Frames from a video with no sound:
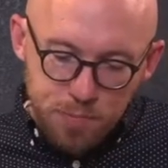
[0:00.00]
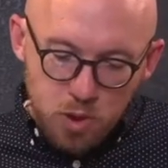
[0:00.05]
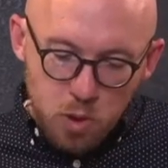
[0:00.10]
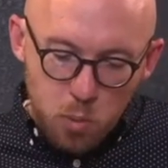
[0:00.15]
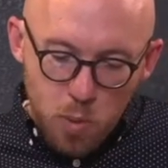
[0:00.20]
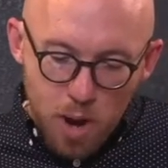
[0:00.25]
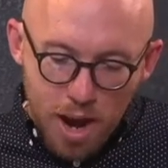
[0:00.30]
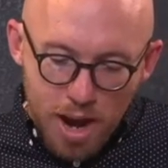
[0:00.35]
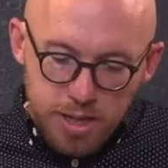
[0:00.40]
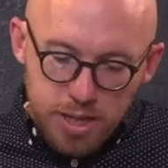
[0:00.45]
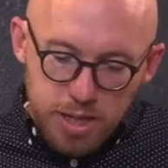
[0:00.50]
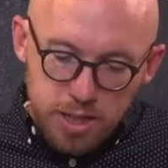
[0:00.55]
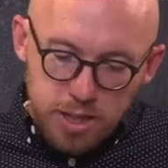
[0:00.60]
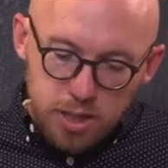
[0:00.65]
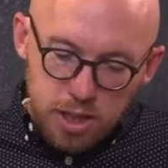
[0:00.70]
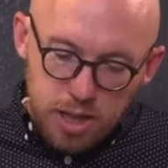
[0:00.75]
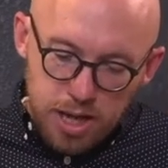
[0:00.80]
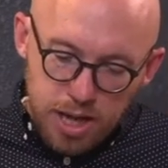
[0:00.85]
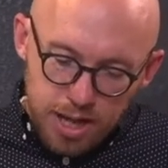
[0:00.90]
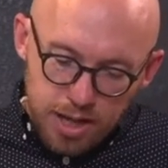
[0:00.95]
wagging
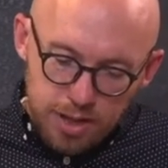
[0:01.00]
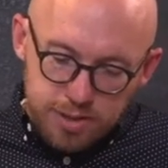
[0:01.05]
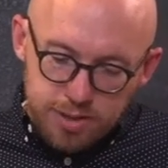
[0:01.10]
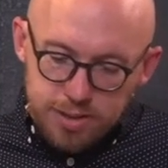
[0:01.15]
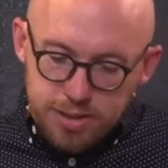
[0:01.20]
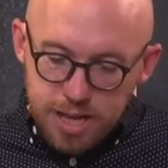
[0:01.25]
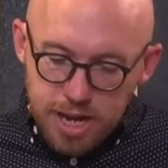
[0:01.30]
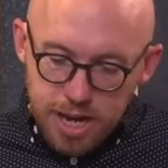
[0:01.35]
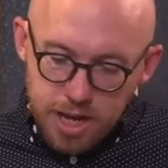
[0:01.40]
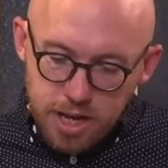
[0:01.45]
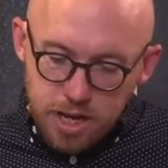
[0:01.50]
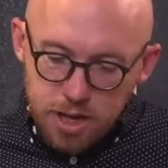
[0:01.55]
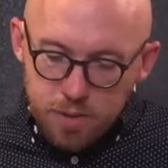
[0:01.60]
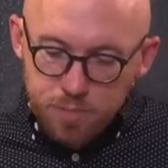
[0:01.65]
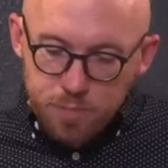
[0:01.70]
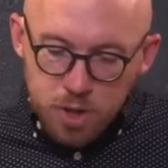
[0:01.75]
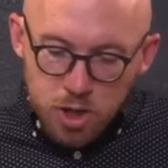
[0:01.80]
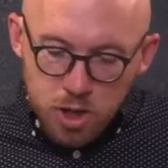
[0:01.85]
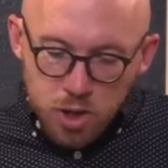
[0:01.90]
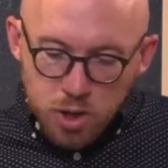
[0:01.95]
their heads, saying,